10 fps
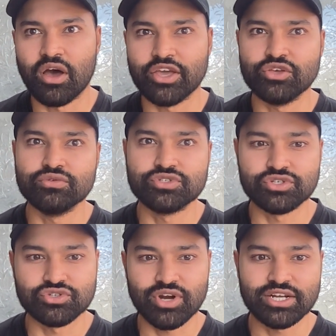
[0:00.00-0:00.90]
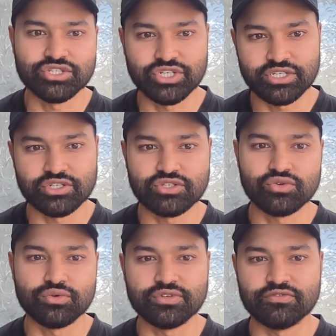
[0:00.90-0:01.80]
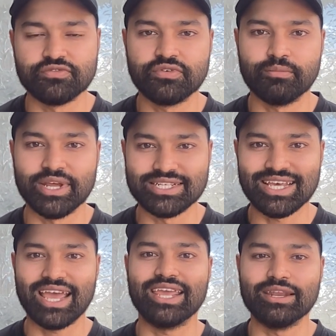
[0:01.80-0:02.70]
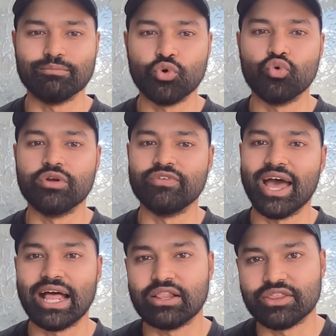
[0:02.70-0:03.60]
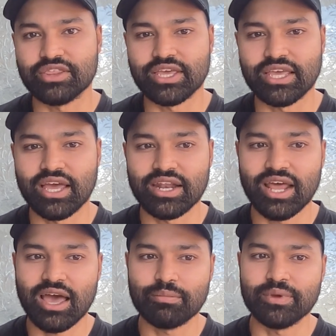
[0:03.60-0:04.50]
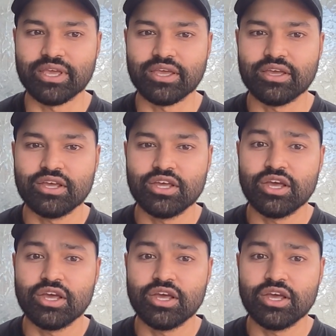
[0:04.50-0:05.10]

I used a strategy to sort of maintain more of a healthy and happy